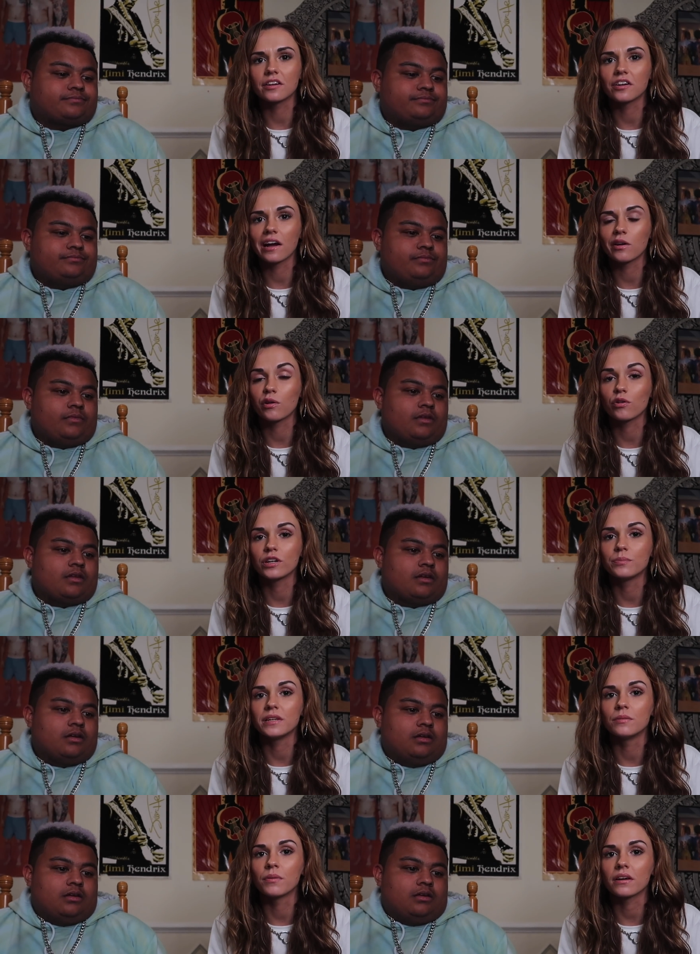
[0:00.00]
Speaker 1: that are kind of
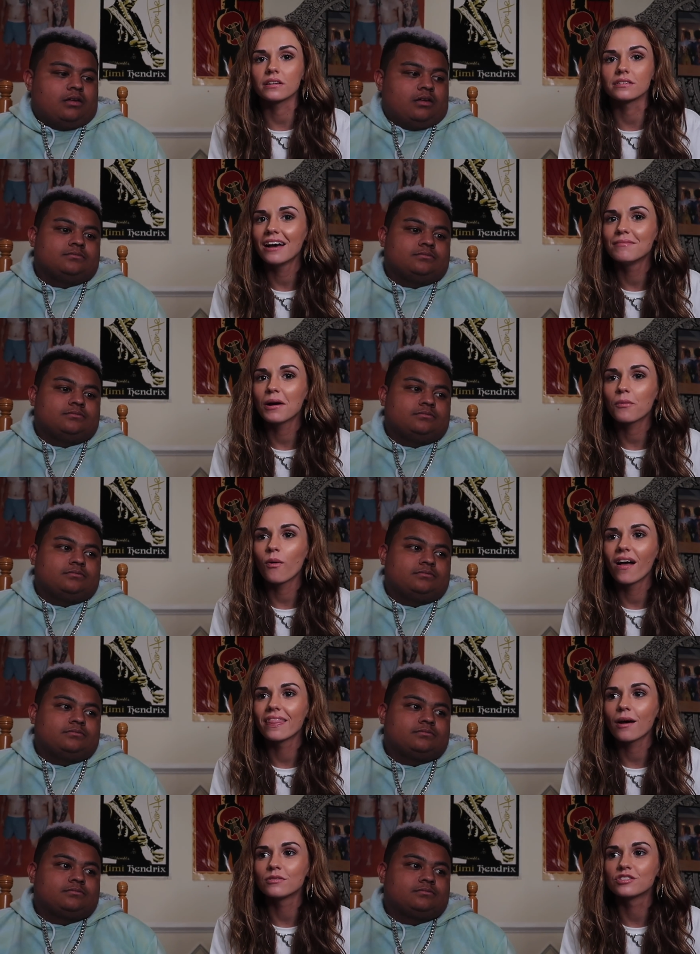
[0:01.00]
creepy, but I met
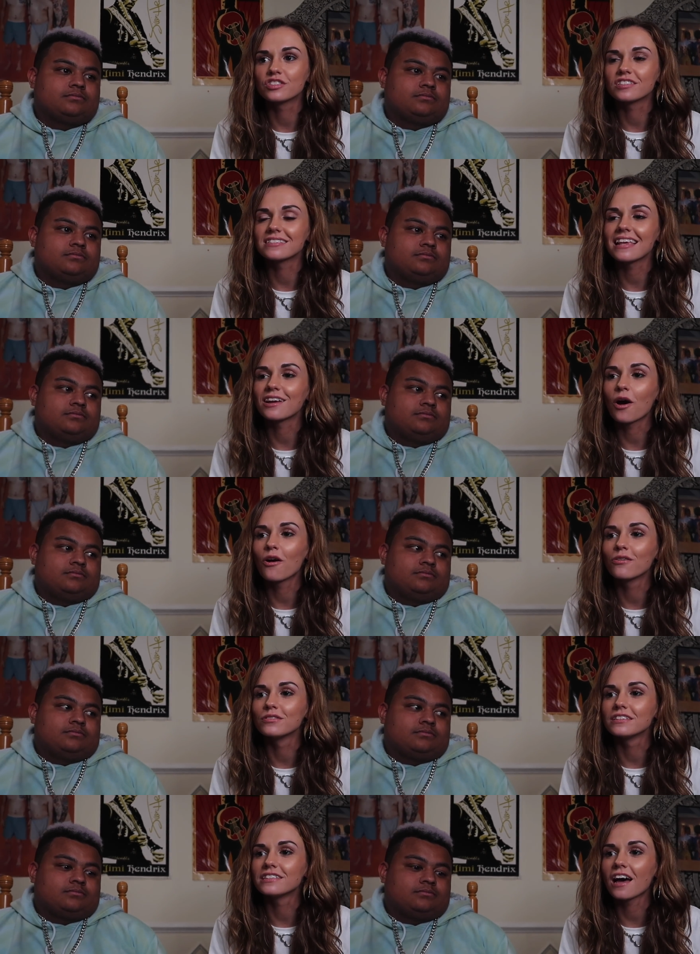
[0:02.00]
one that was just like
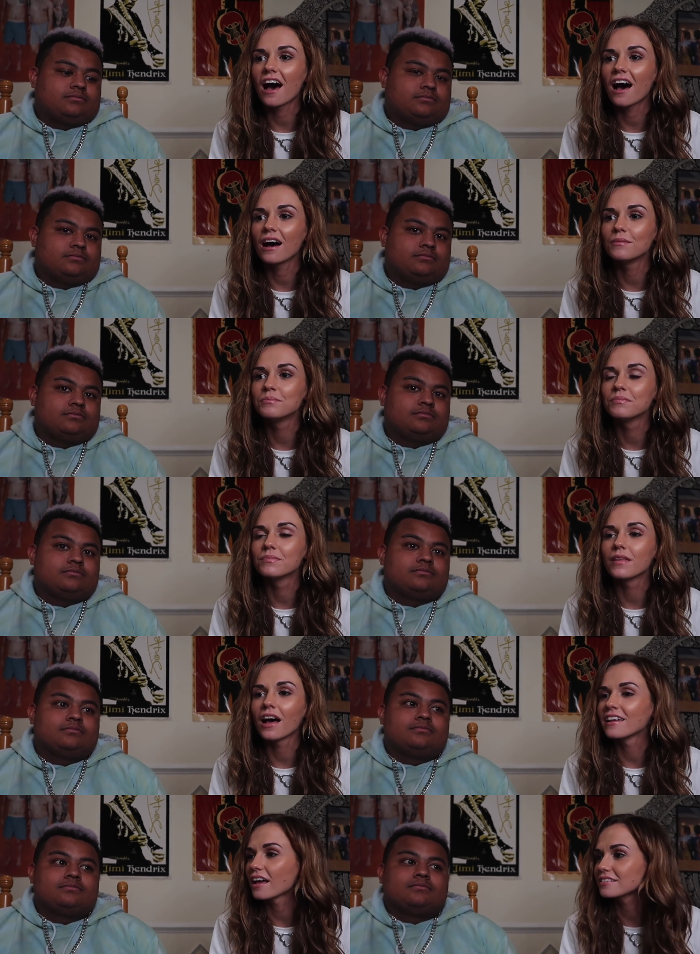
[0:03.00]
over the top,
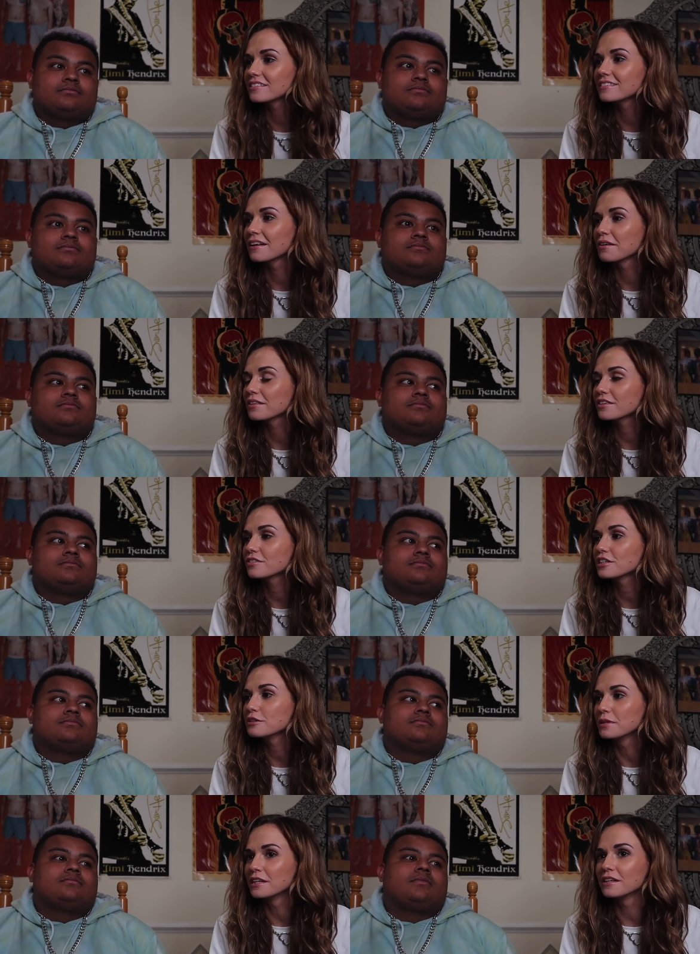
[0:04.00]
unnecessarily
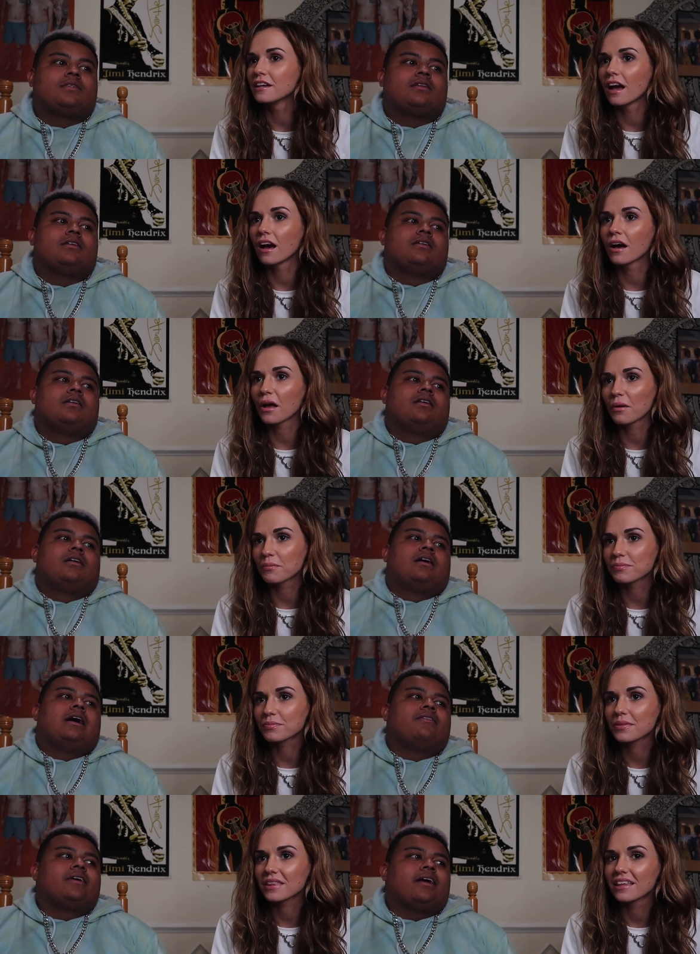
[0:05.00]
creepy. Um,
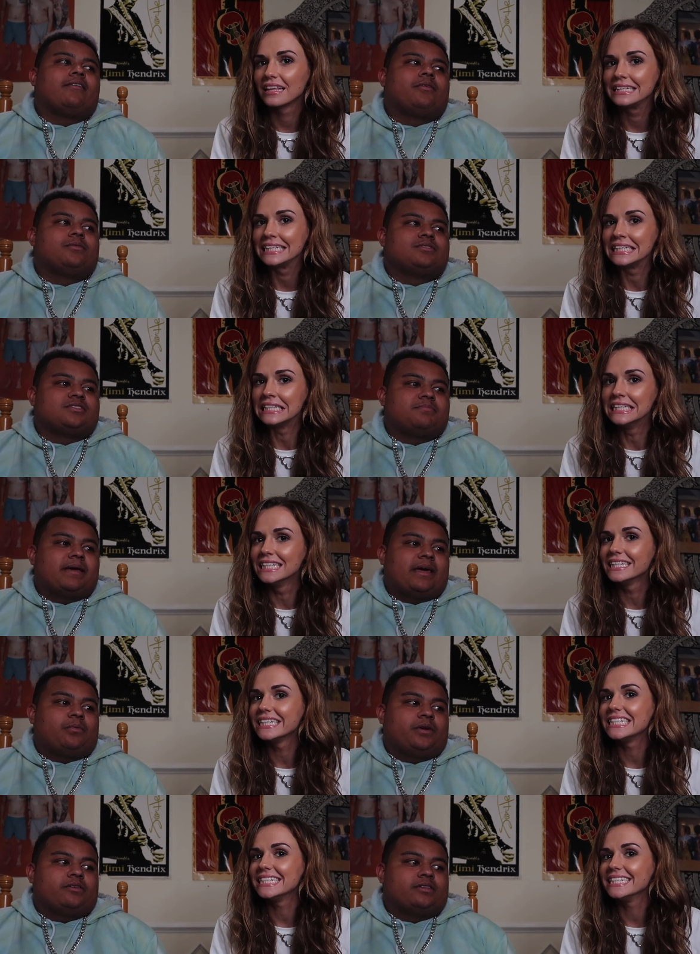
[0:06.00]
I
Speaker 2: feel like everyone's just
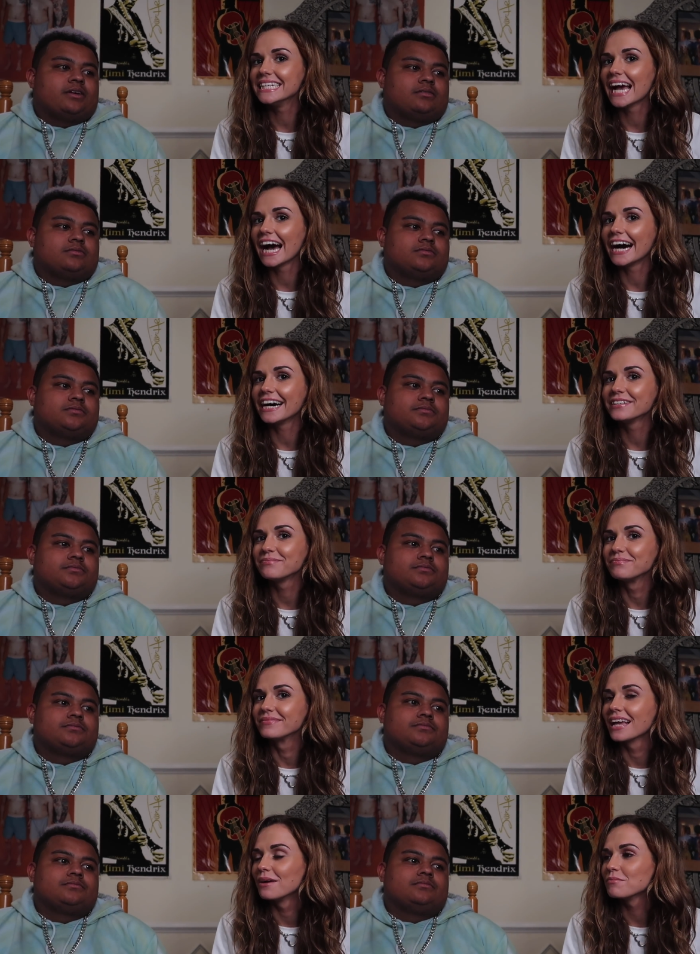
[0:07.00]
mad weird though. Yeah
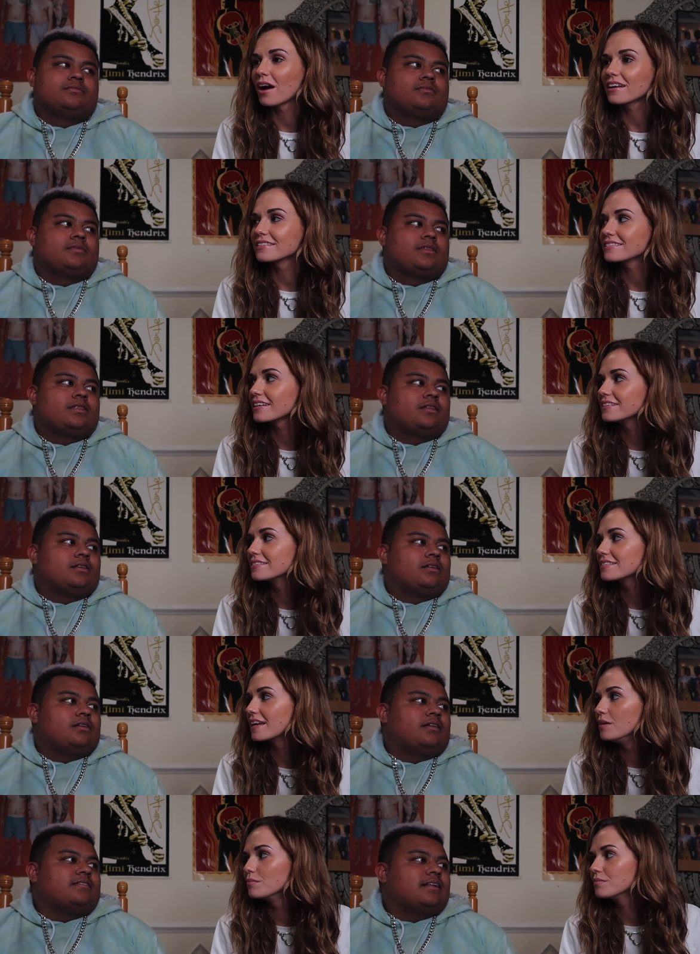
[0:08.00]
Speaker 1: not gonna say his
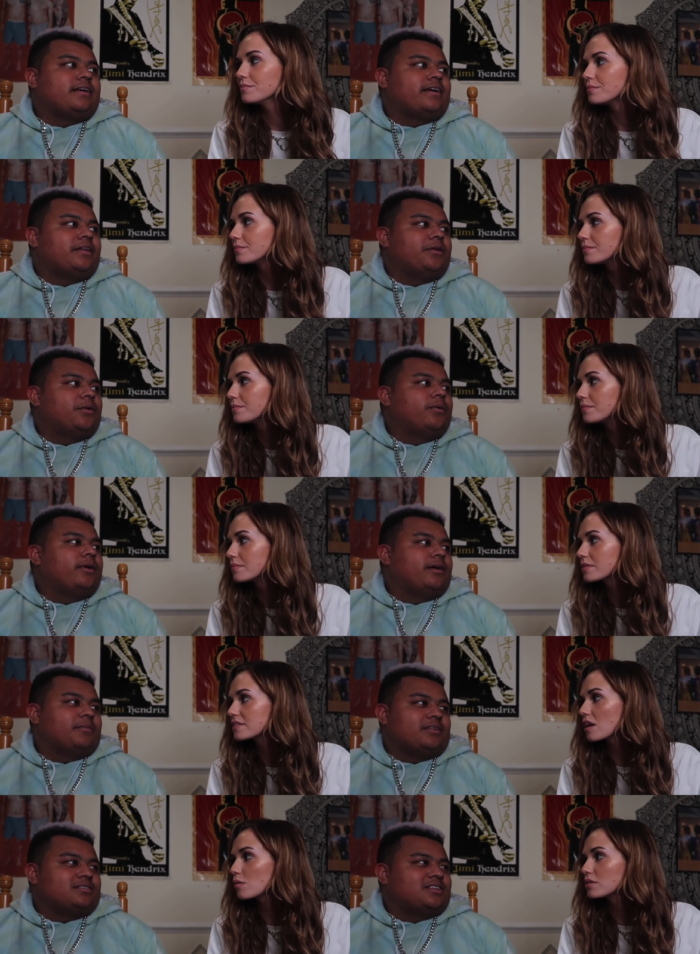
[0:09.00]
name. It sounded like
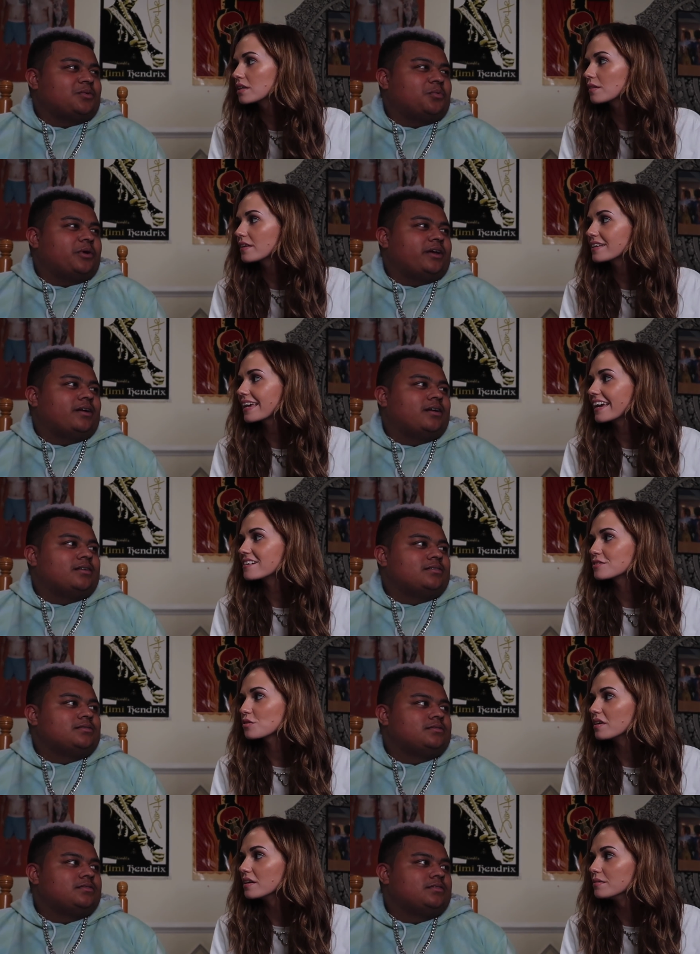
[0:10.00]
annoying. I don't want like, to like
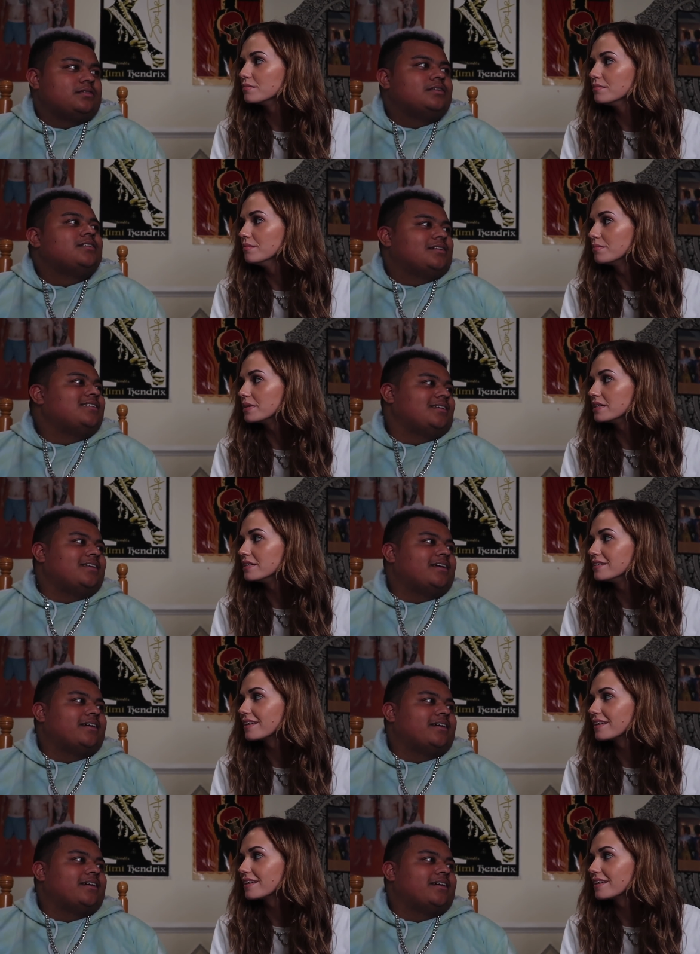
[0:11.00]
cancel him. But yeah.